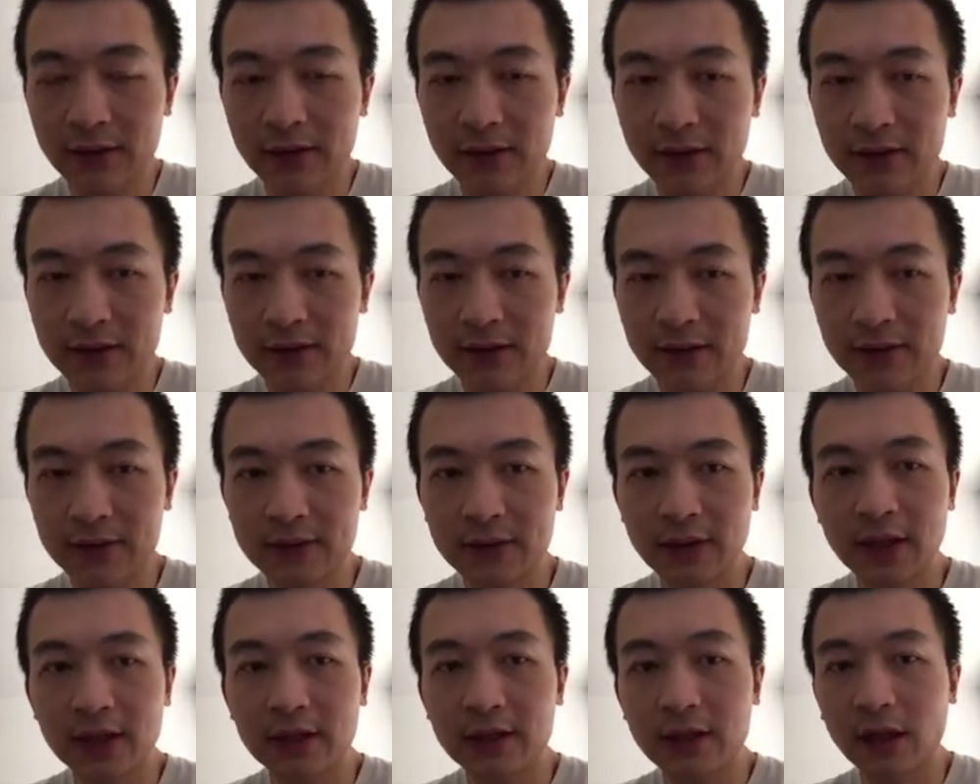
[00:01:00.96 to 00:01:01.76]
It
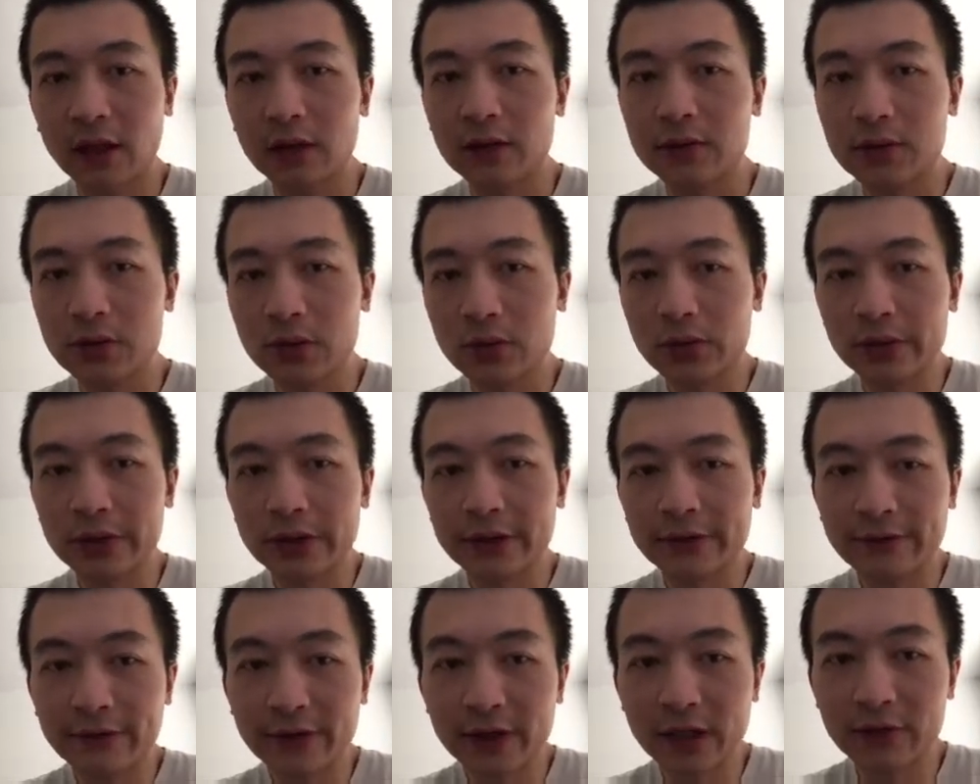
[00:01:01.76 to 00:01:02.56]
says there are
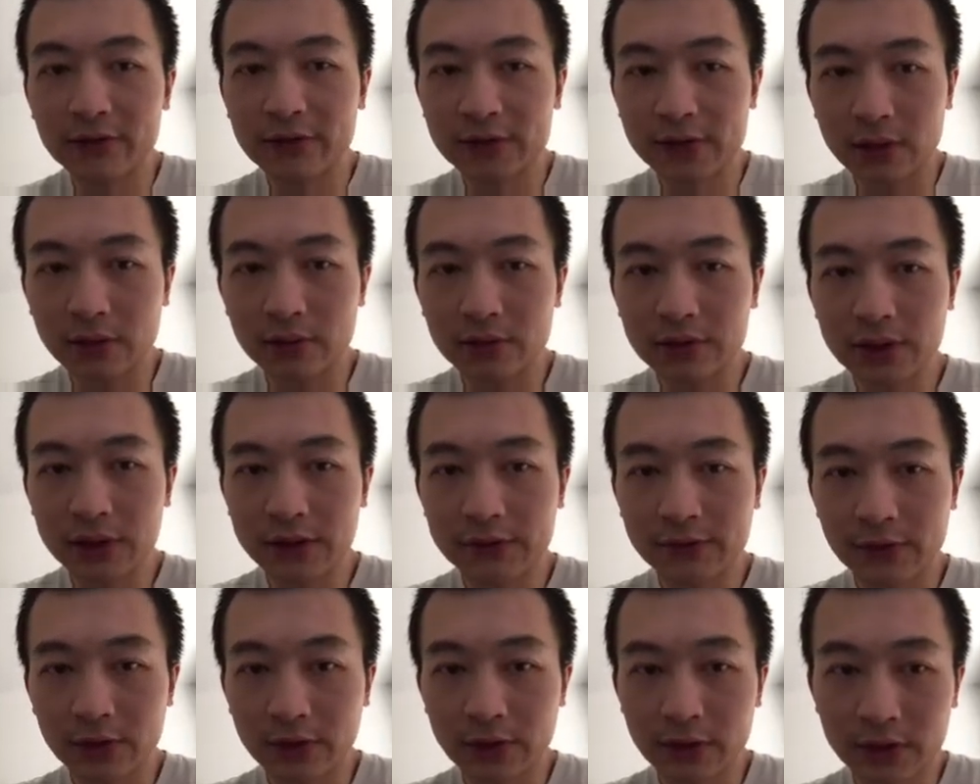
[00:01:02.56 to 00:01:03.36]
25 solutions
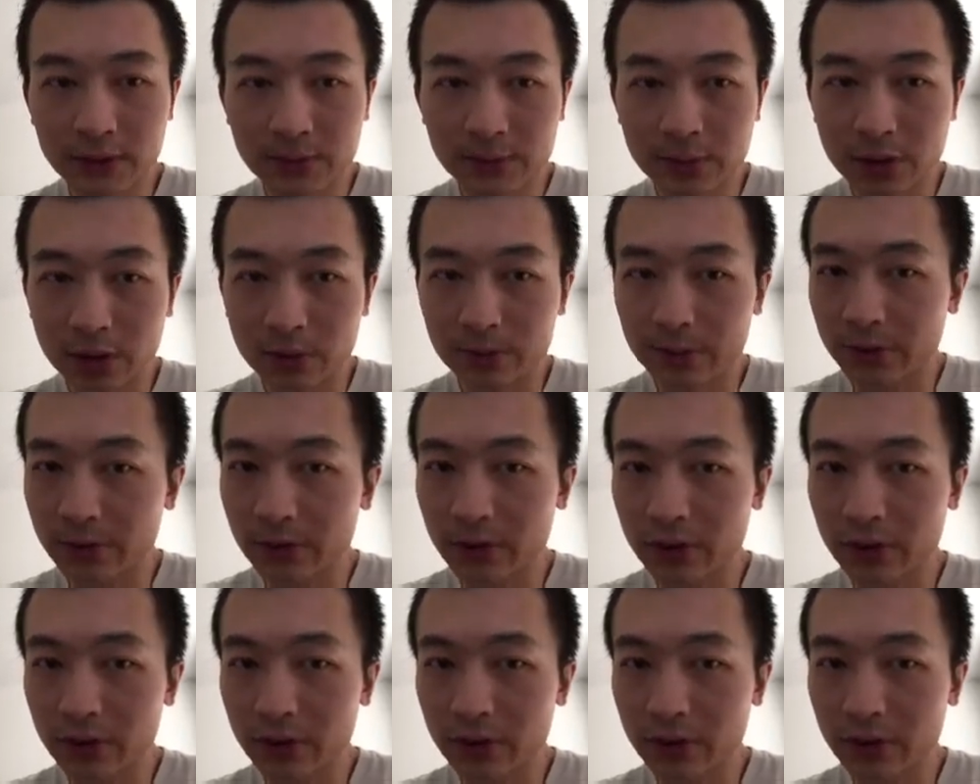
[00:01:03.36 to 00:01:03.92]
for this problem.